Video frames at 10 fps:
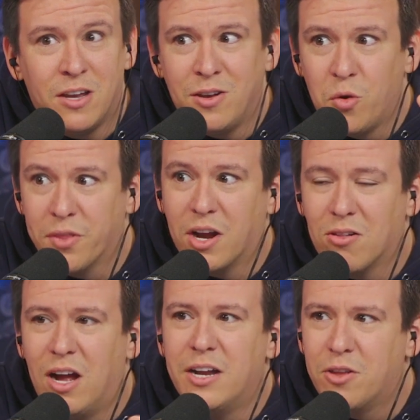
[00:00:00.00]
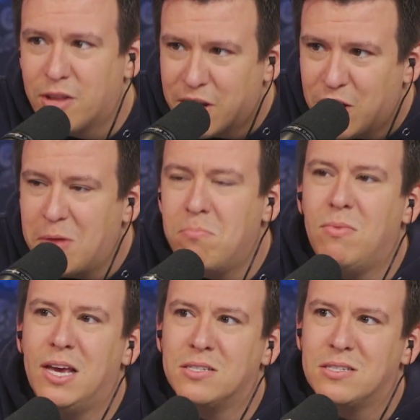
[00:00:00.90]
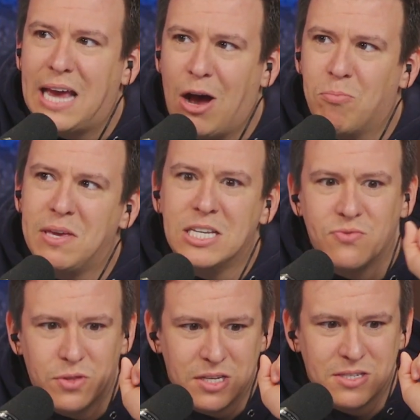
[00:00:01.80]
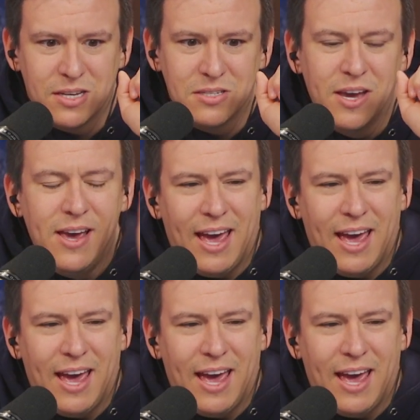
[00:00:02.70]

in North Carolina, they're like, you're gonna miss how peaceful this is.